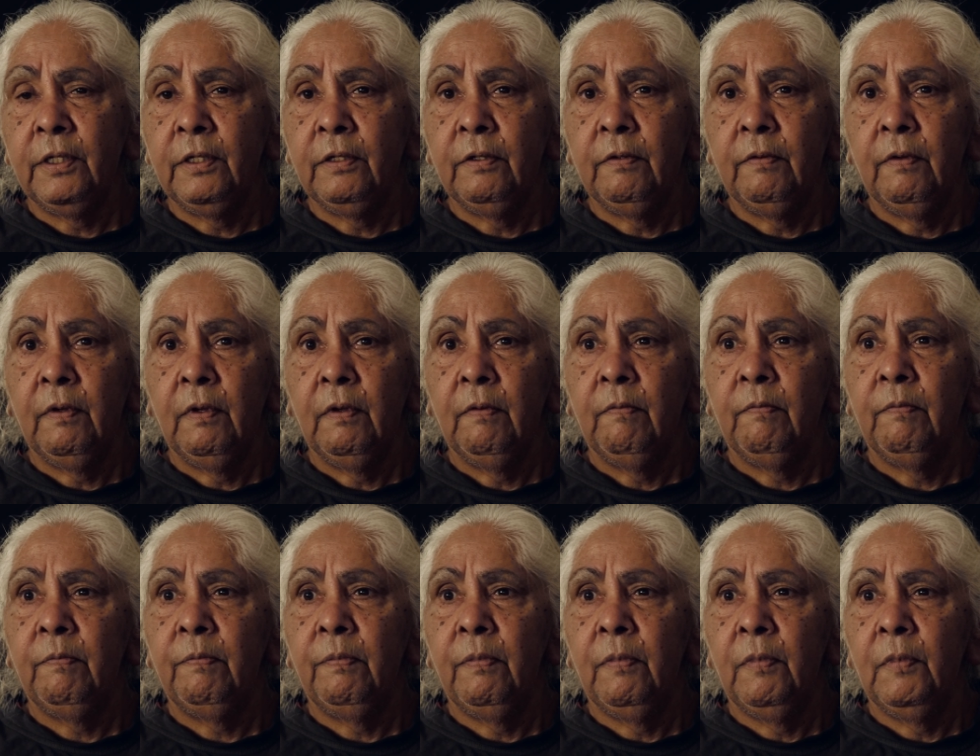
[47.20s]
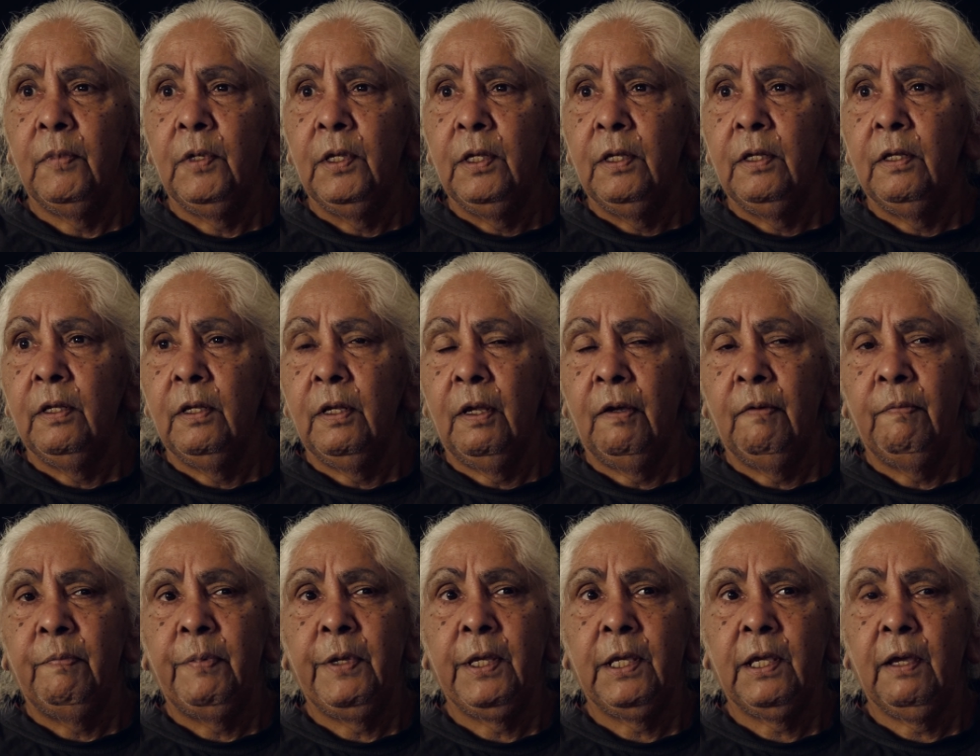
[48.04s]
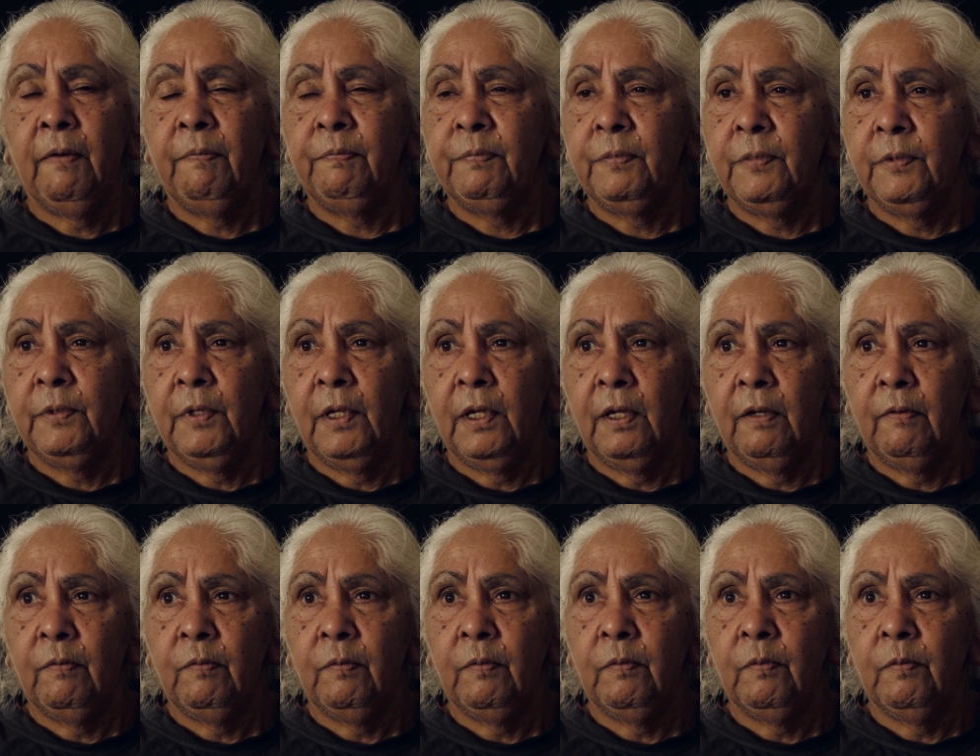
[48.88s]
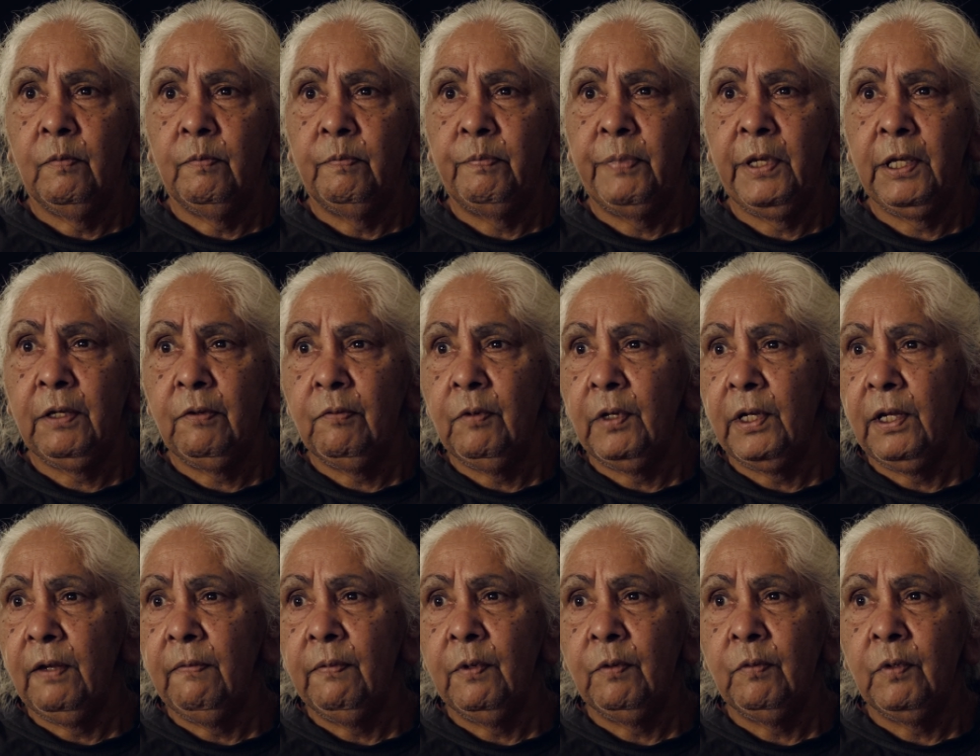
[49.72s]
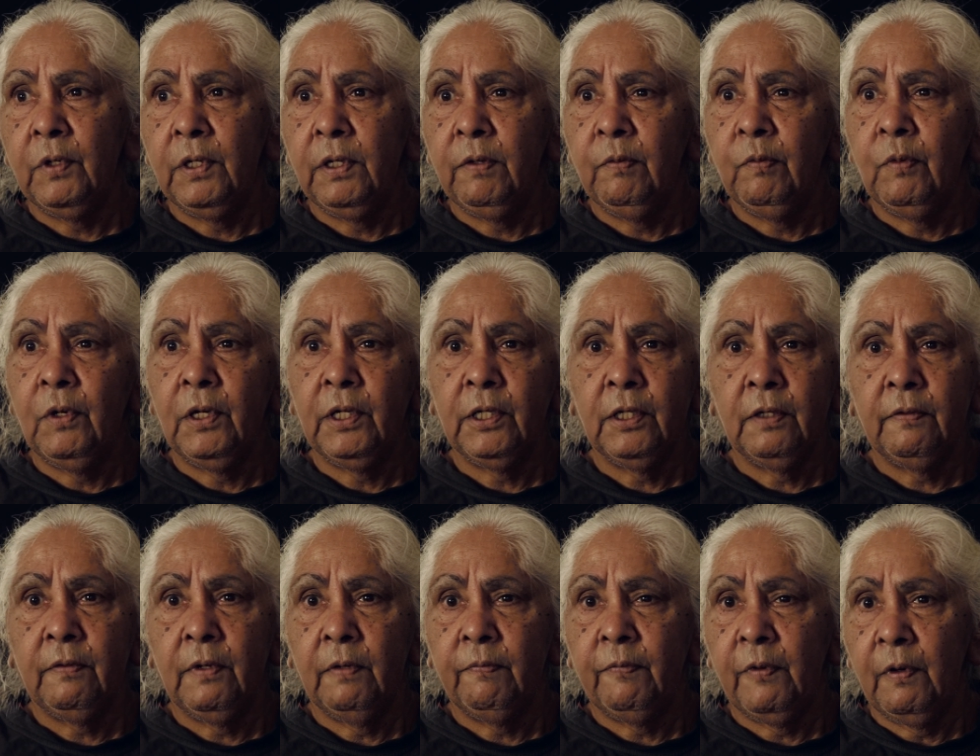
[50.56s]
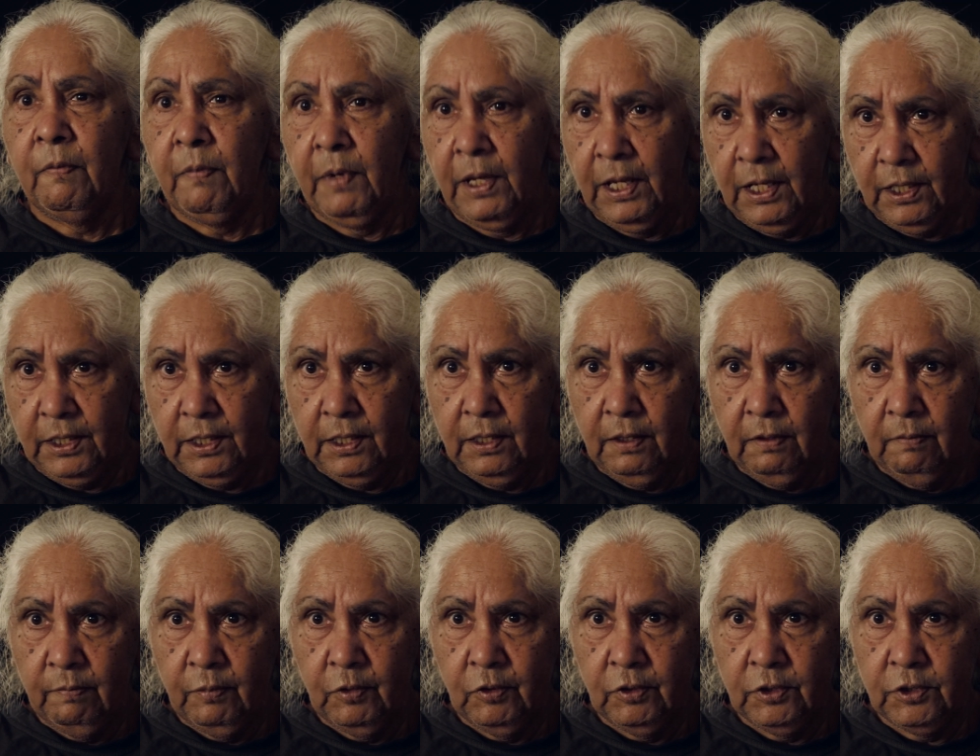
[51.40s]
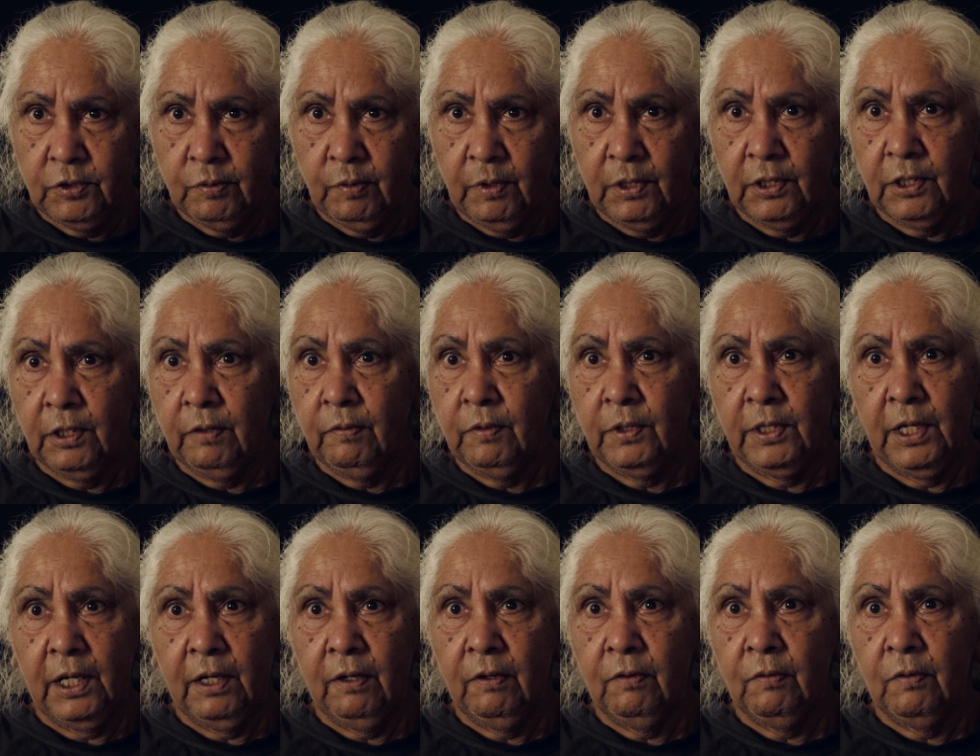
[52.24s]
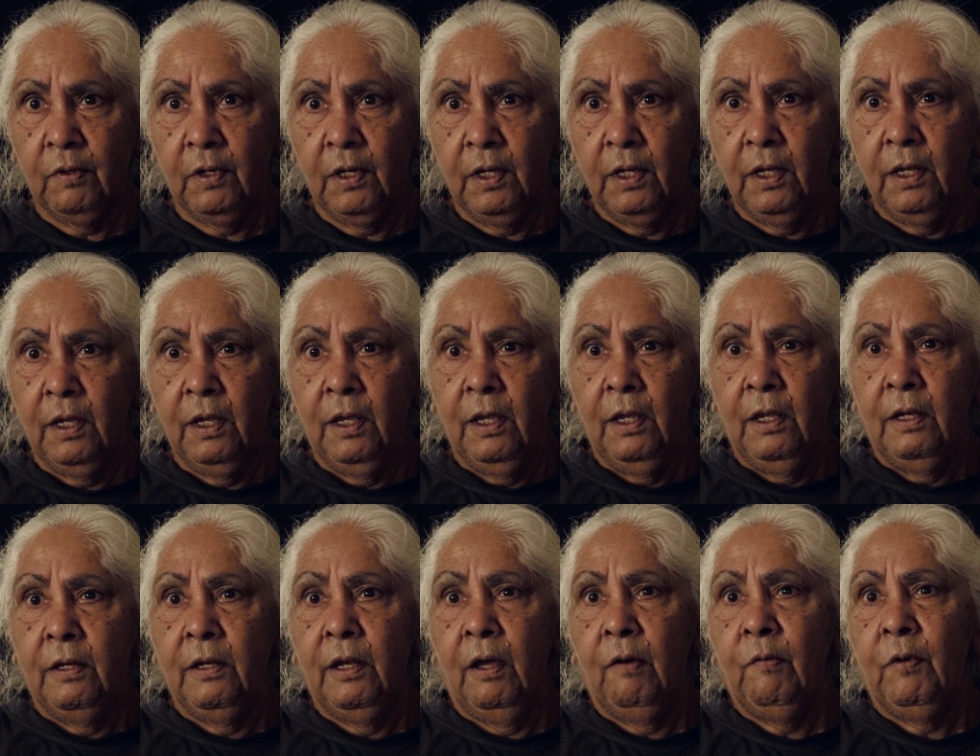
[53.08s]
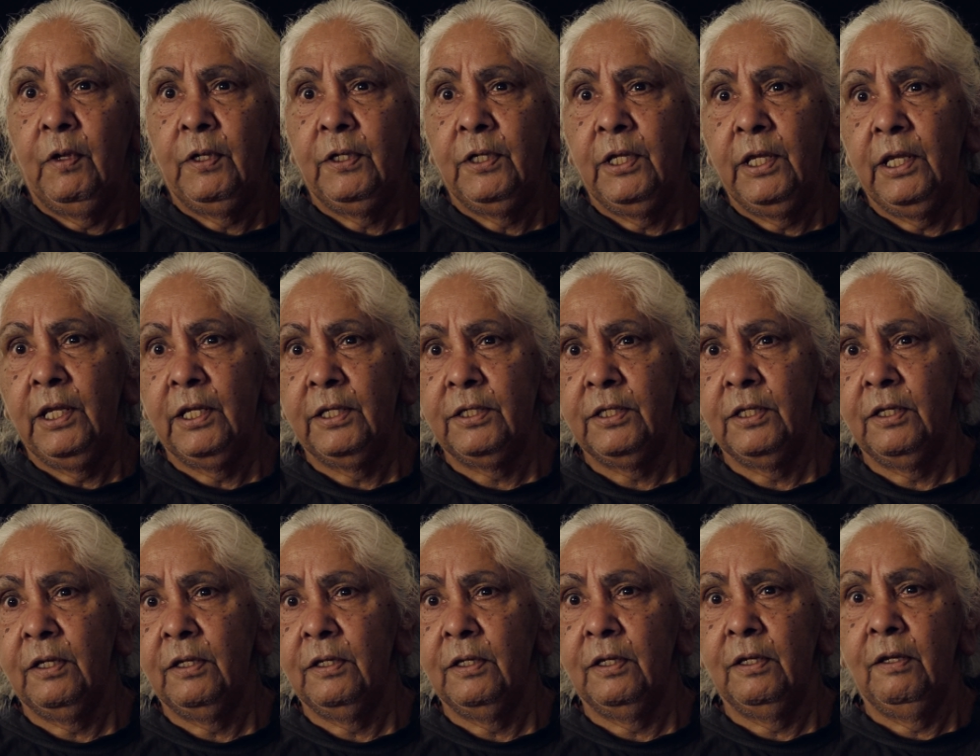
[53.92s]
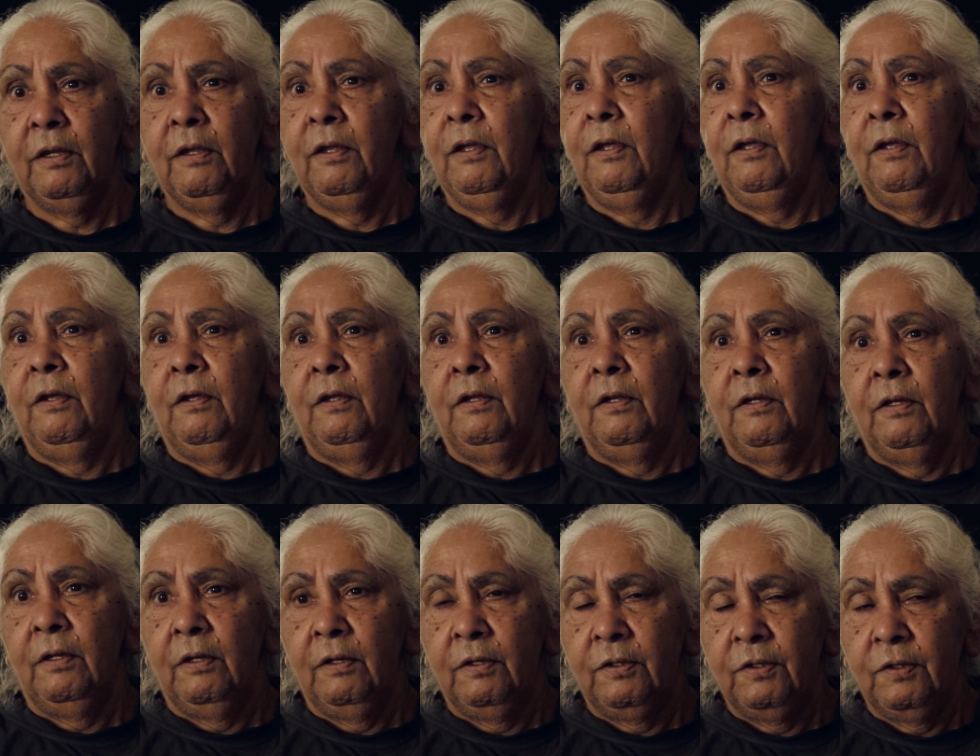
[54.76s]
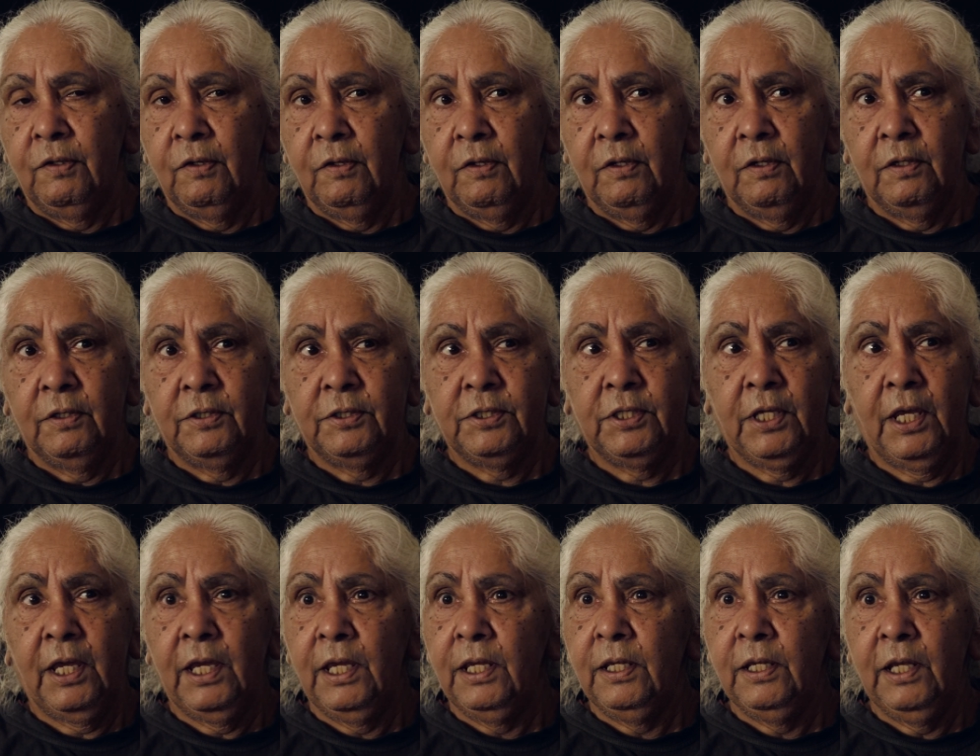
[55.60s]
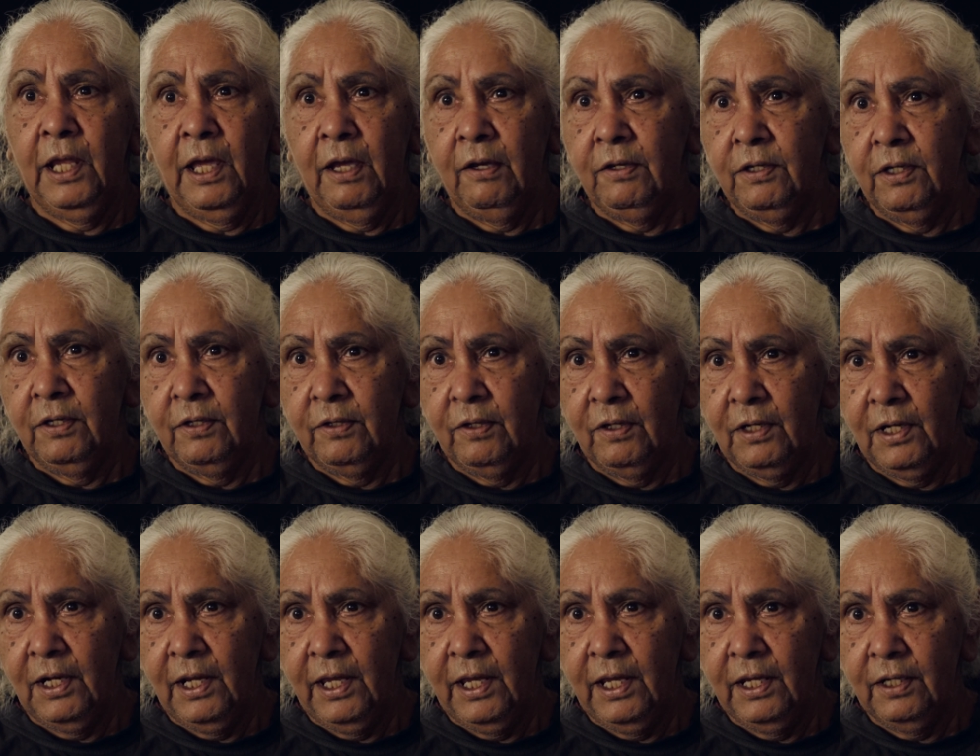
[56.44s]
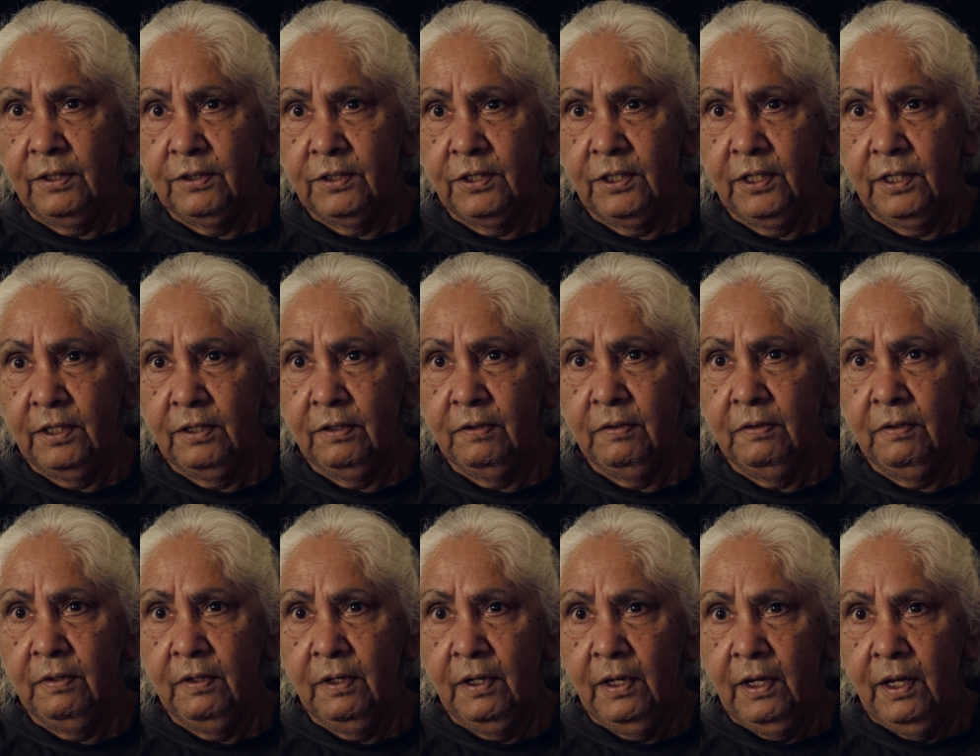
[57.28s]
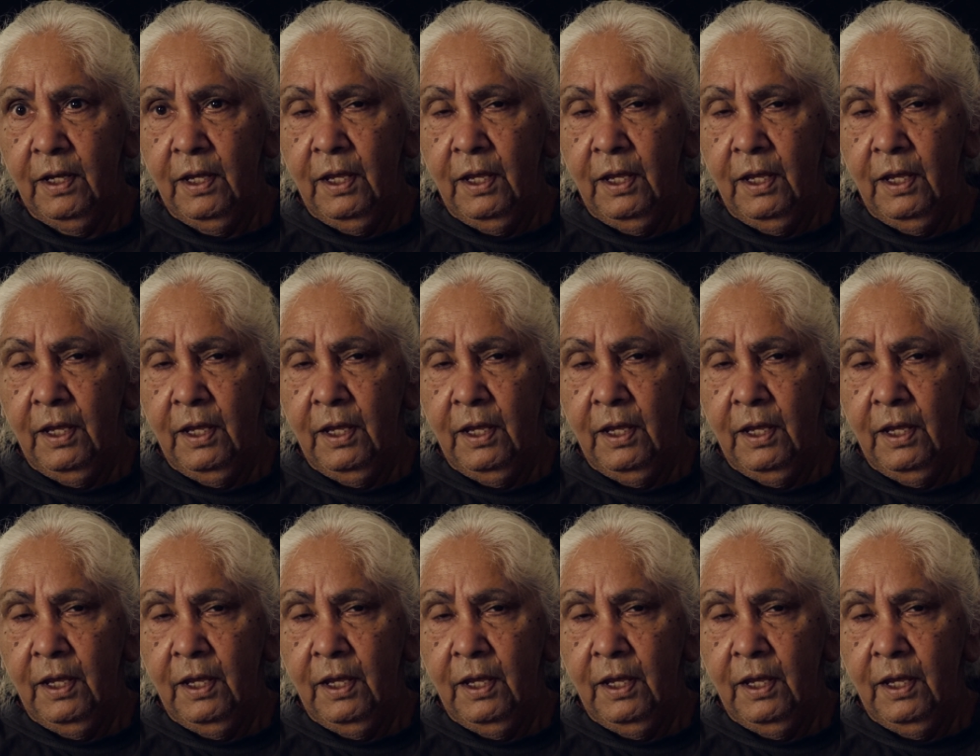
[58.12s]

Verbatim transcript: and you know, pick up, uh, pick whatever we wanted from out in the bush where there were no, no one there to, to say, no, you're not allowed to.